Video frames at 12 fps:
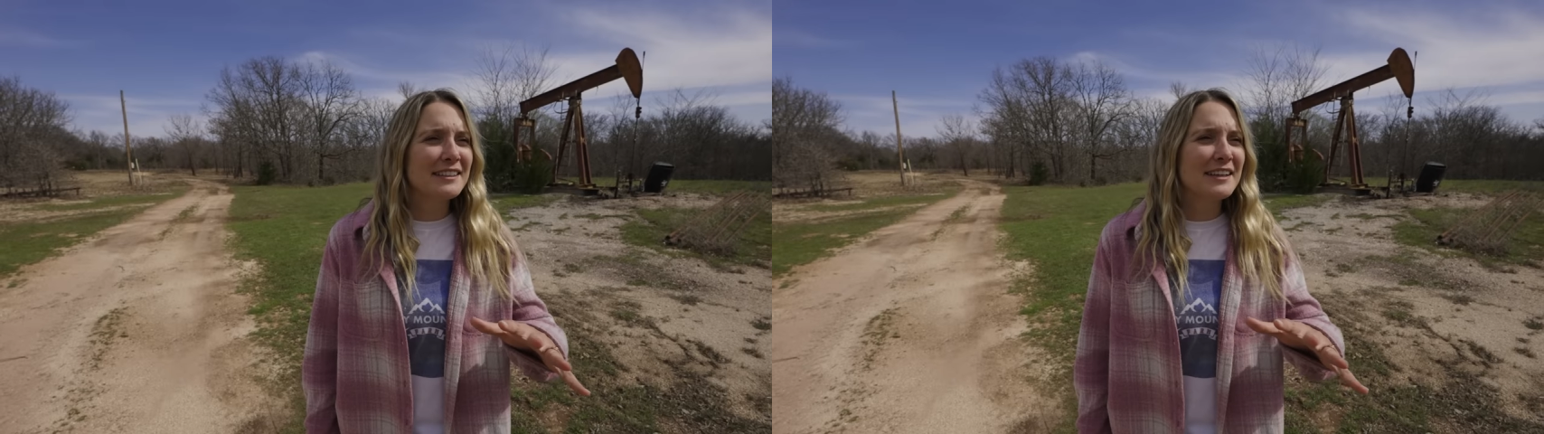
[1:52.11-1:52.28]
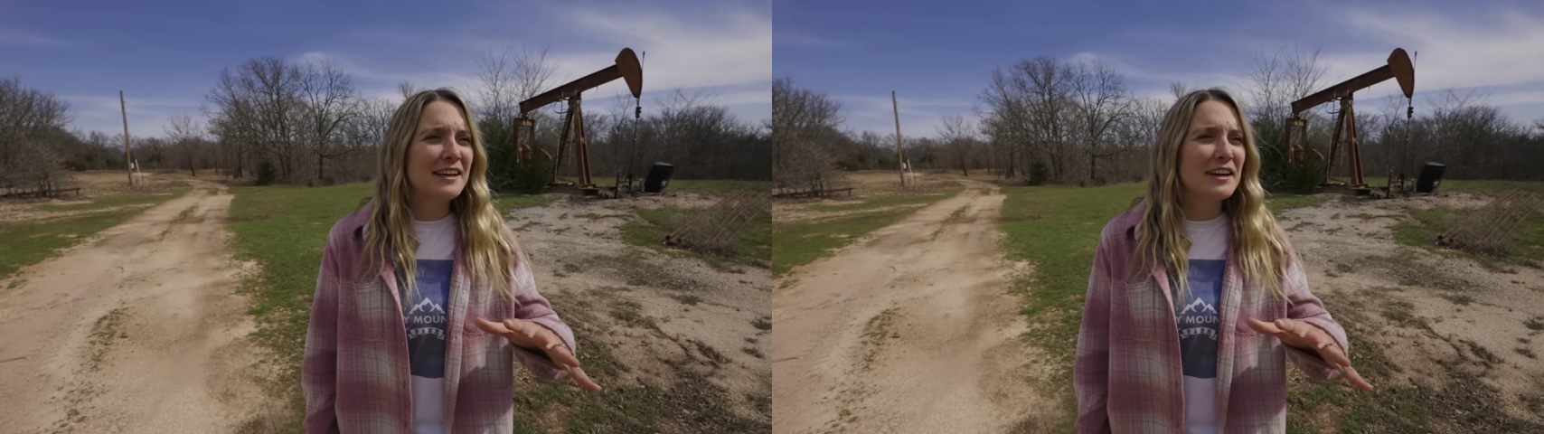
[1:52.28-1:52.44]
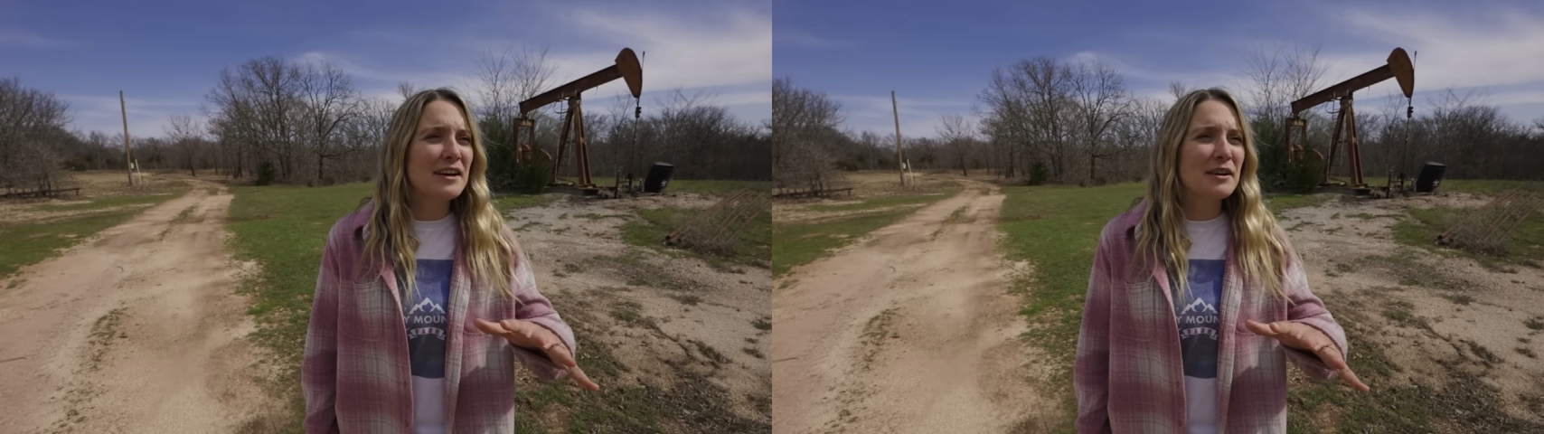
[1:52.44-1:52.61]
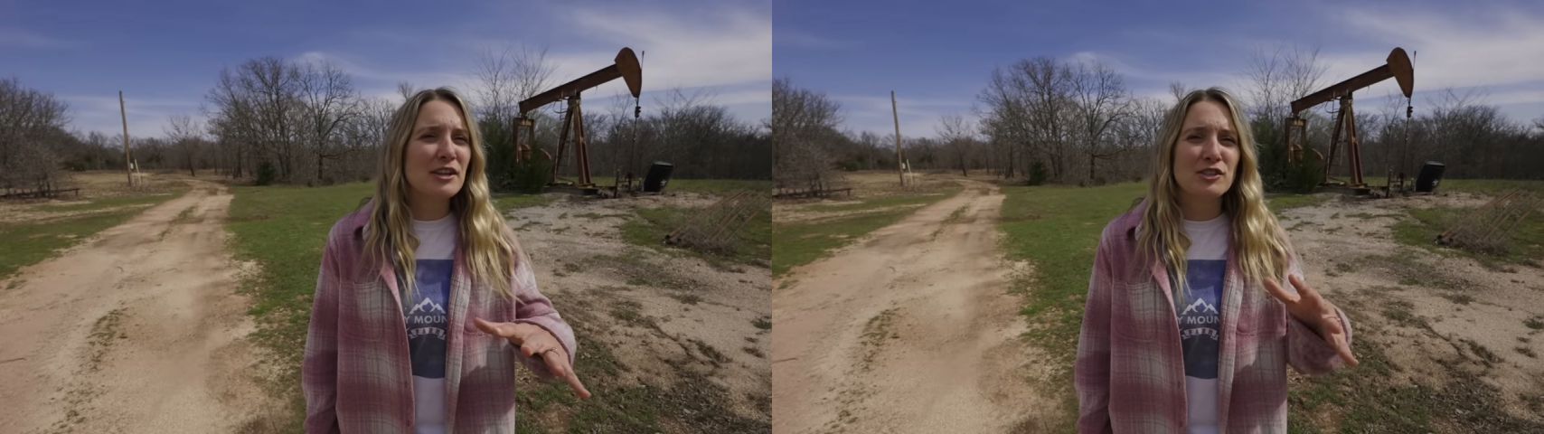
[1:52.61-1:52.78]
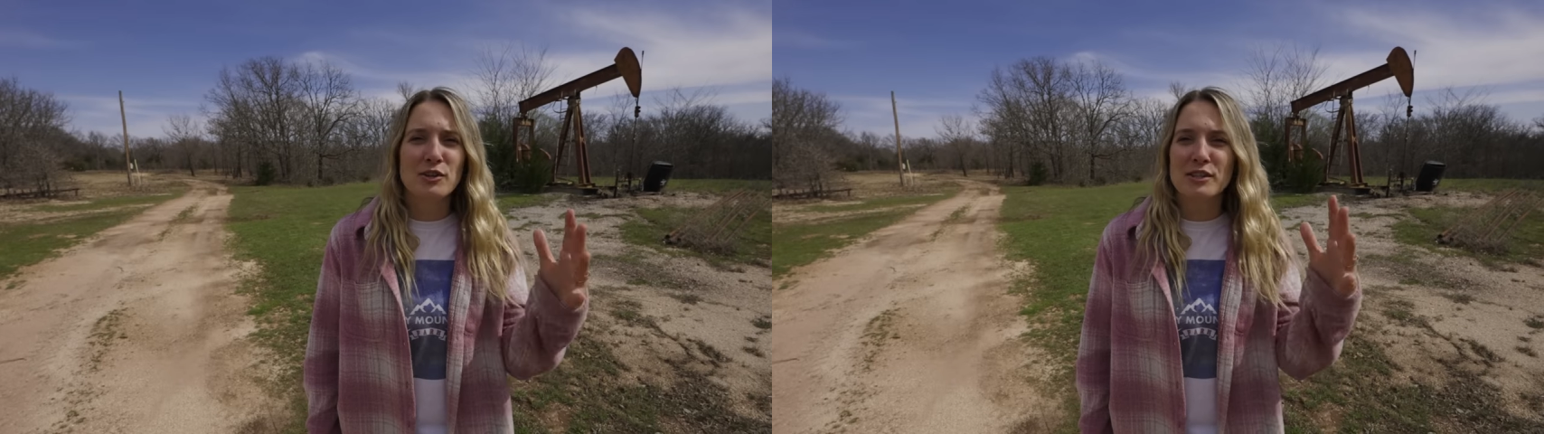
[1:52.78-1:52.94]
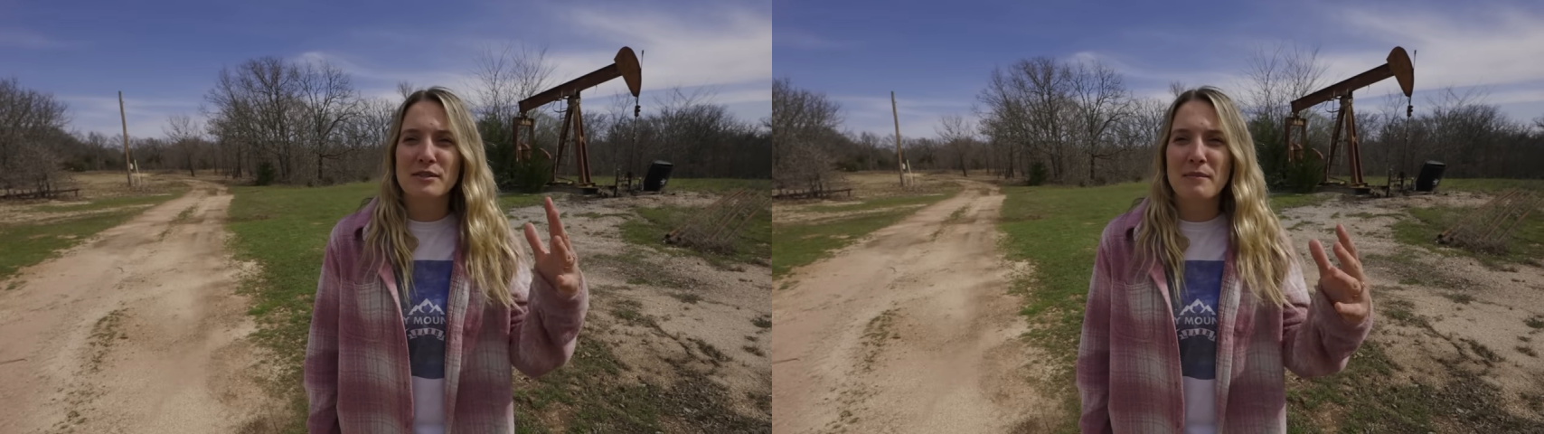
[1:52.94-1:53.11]
Uh, he
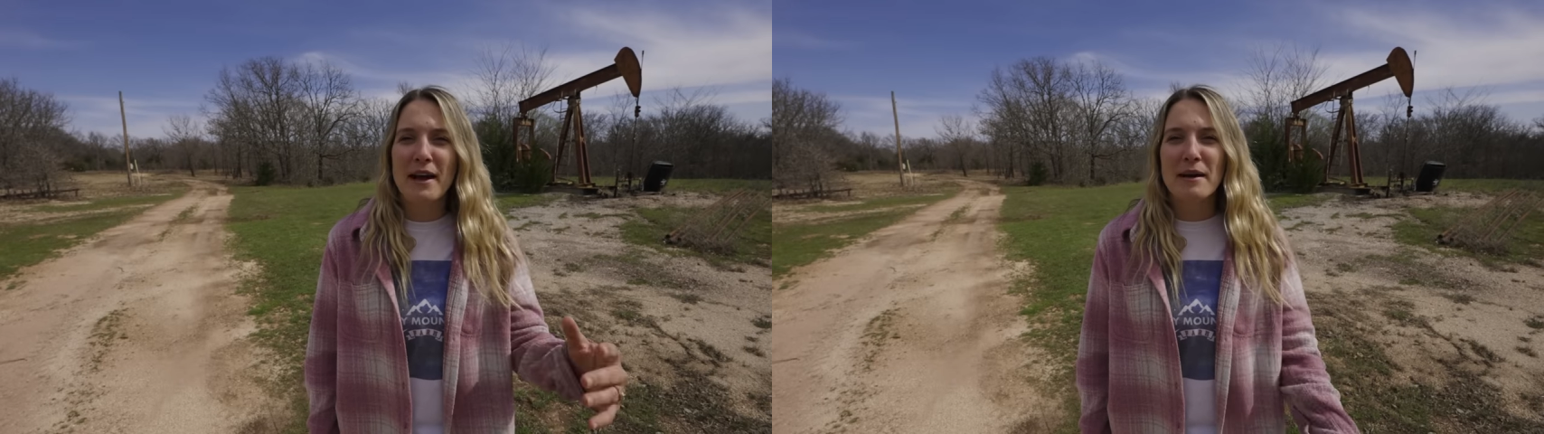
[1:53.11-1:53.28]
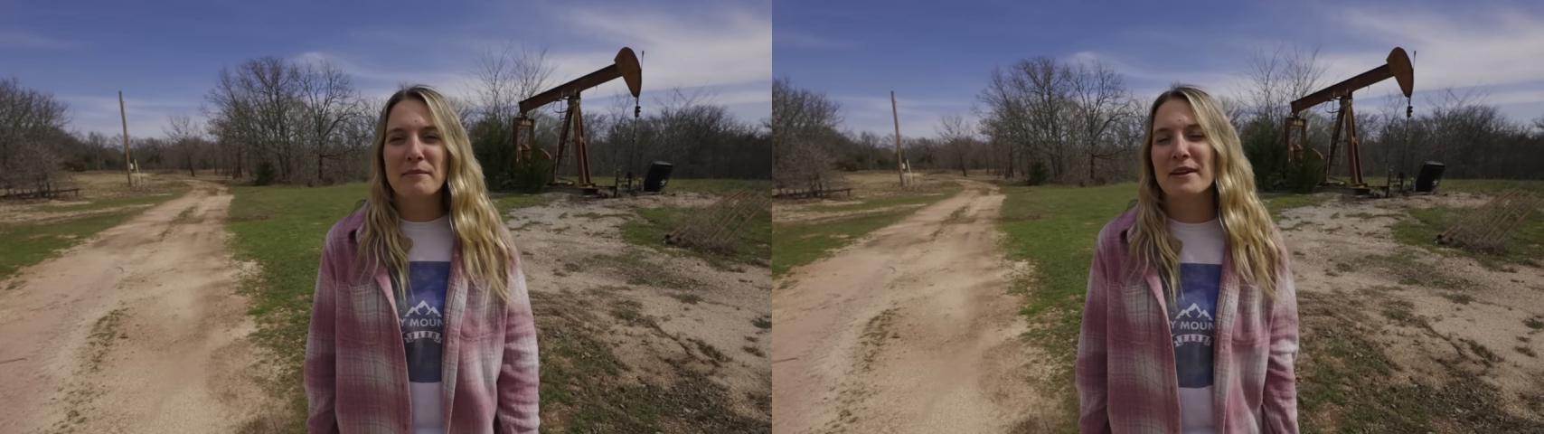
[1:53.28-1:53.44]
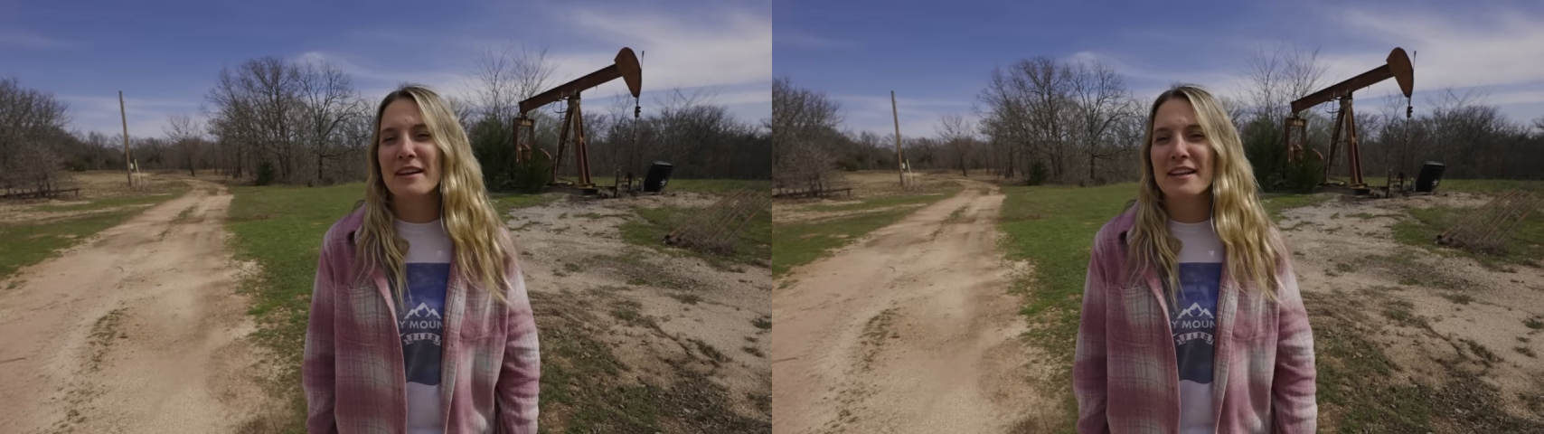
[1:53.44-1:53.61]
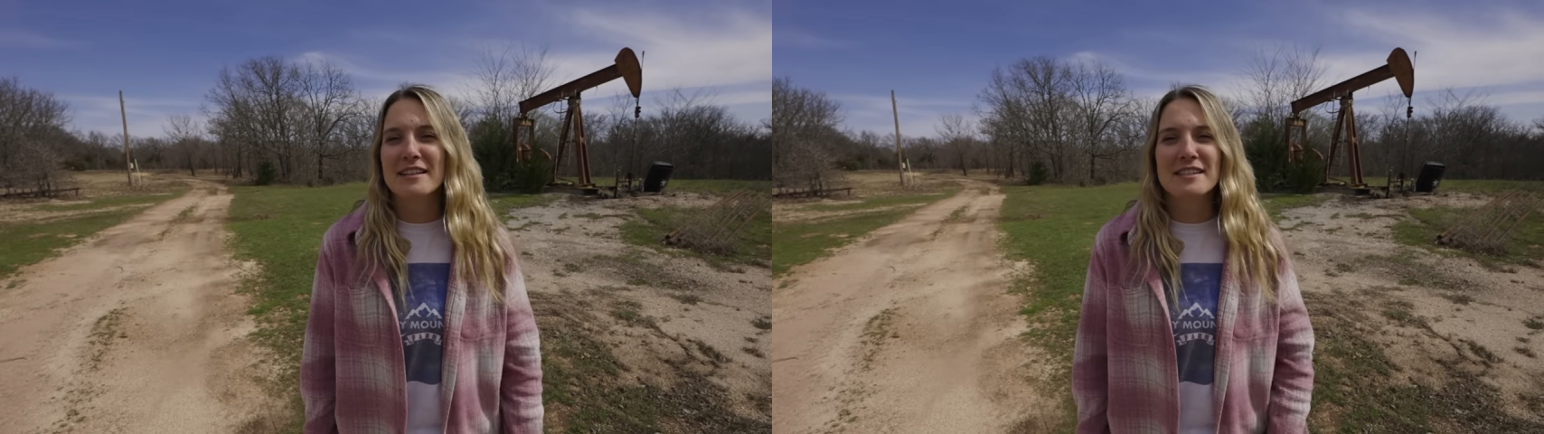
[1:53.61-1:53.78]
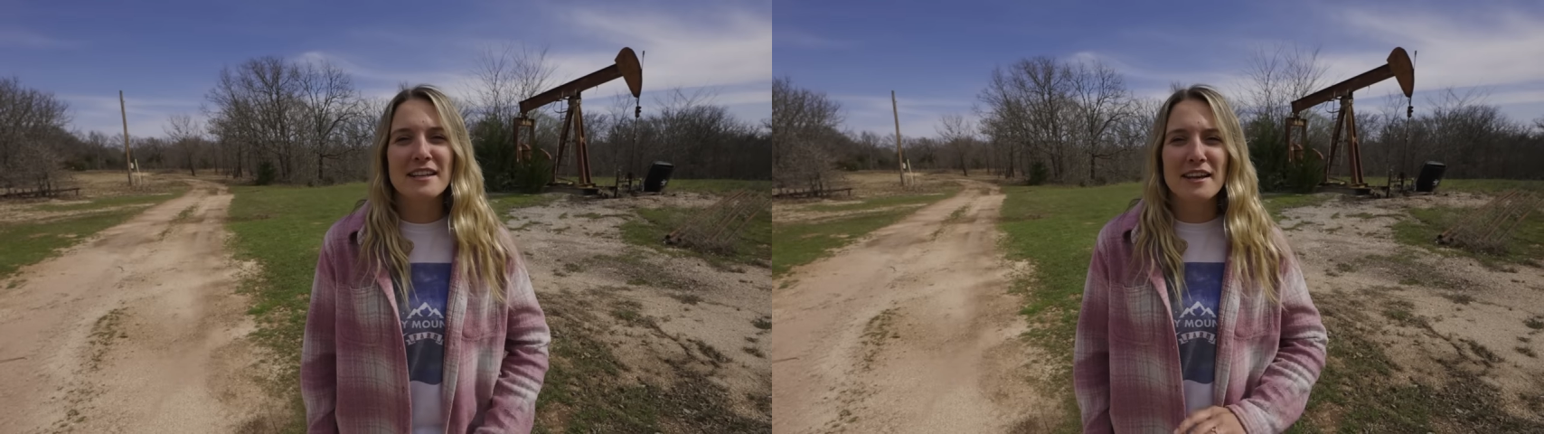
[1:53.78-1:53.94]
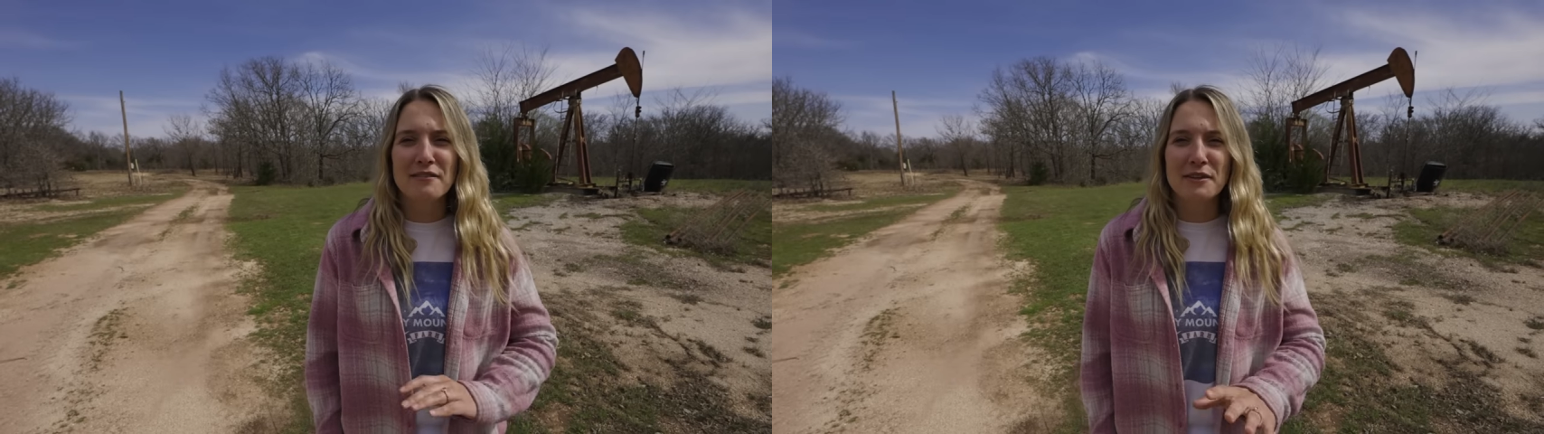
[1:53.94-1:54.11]
showed us a map and
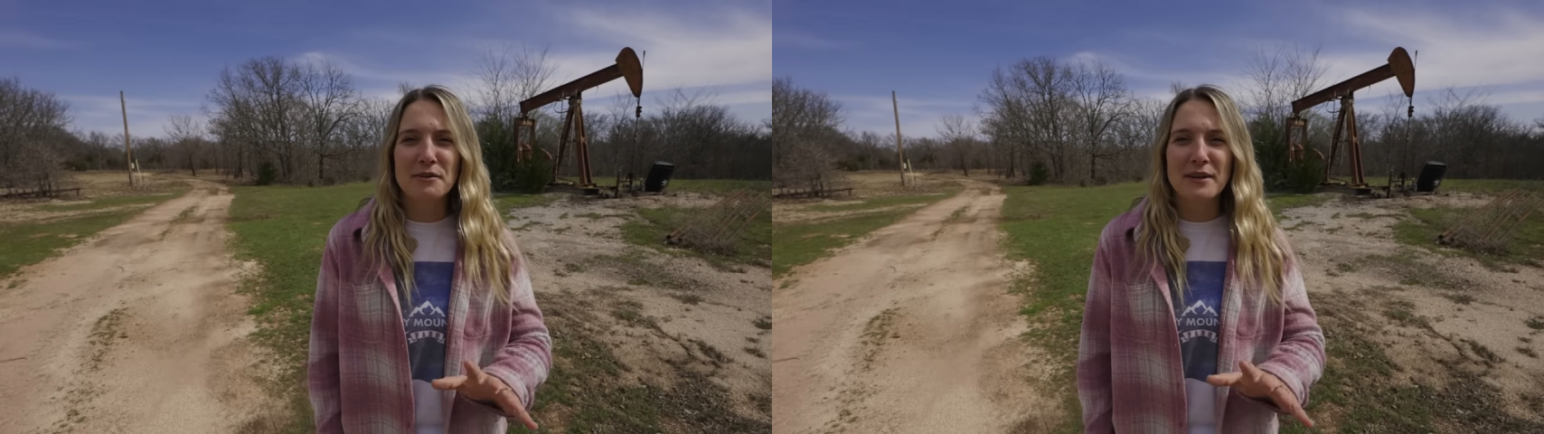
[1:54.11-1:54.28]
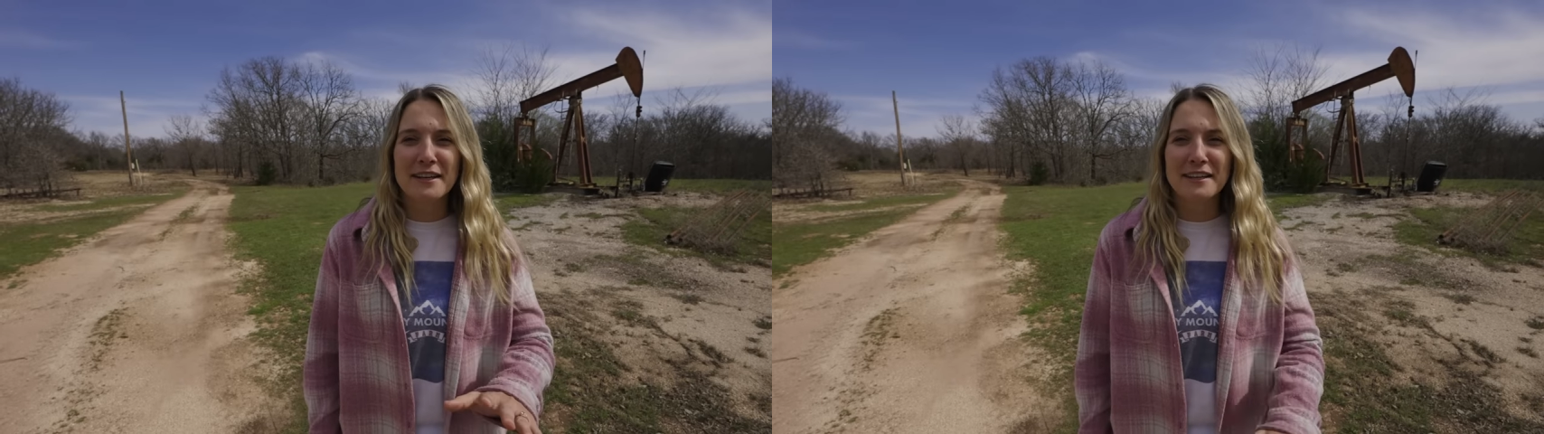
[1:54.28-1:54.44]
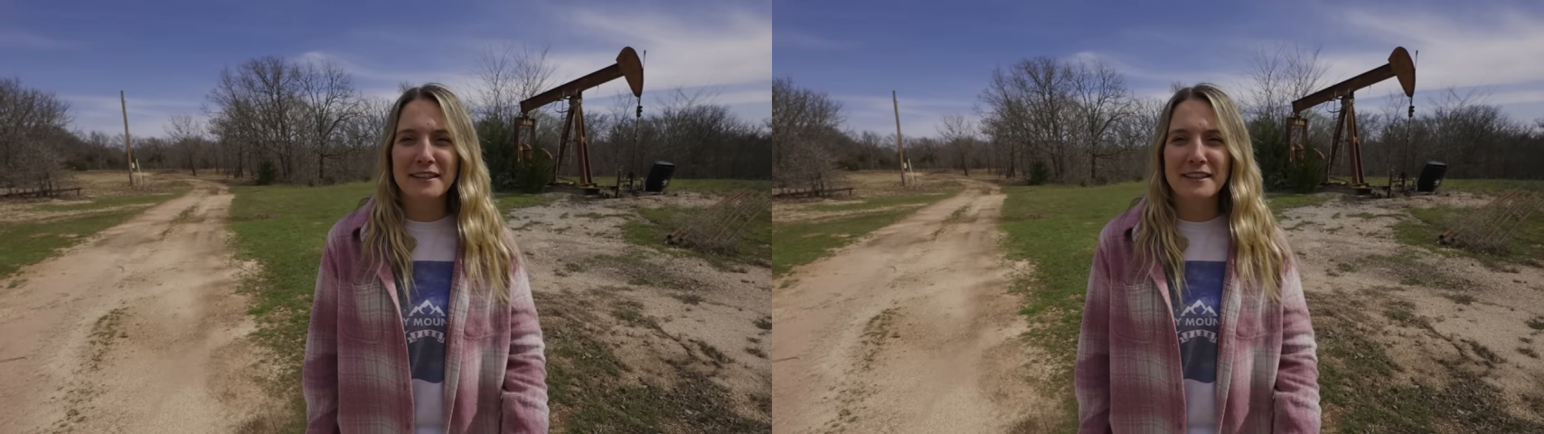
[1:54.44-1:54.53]
it's everywhere.